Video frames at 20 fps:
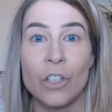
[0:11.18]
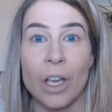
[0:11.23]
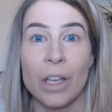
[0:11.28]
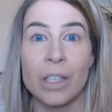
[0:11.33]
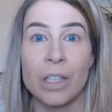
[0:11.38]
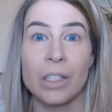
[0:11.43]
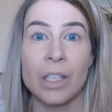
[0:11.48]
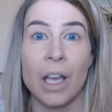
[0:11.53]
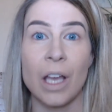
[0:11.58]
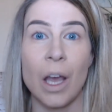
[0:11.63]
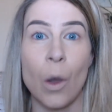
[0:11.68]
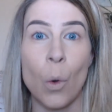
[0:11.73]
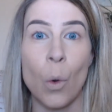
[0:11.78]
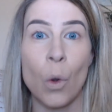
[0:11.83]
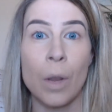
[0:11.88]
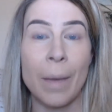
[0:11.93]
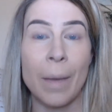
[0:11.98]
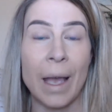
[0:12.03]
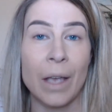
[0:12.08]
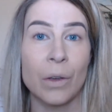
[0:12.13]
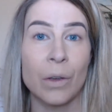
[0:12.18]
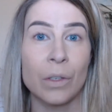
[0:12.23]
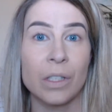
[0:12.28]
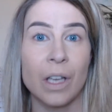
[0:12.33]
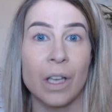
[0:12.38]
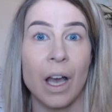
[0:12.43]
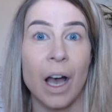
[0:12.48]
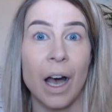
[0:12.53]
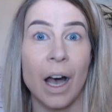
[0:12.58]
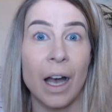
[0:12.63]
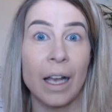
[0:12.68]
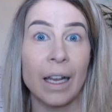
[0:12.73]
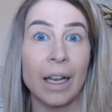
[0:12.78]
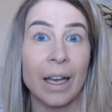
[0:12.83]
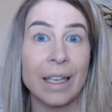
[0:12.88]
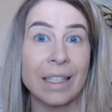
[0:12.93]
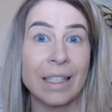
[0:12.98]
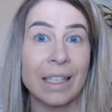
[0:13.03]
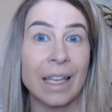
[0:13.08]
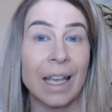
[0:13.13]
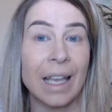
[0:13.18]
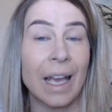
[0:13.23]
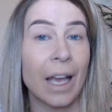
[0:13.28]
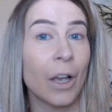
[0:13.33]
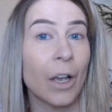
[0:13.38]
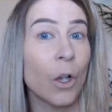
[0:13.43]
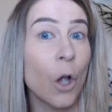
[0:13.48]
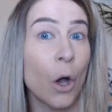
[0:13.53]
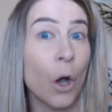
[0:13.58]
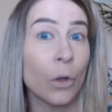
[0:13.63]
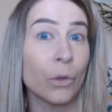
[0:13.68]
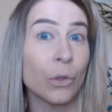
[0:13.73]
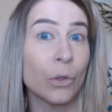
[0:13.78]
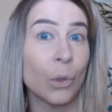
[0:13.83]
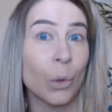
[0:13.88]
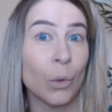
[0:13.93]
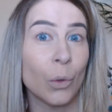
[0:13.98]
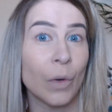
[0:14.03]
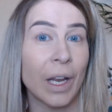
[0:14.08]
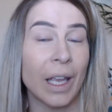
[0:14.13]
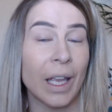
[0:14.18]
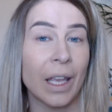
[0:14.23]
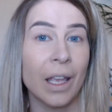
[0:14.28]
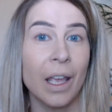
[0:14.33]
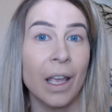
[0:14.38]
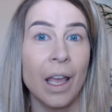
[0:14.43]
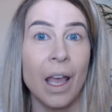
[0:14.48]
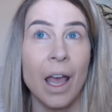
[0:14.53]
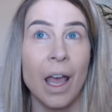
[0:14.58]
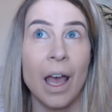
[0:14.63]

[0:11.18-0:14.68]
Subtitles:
is just all about highlighting and contouring.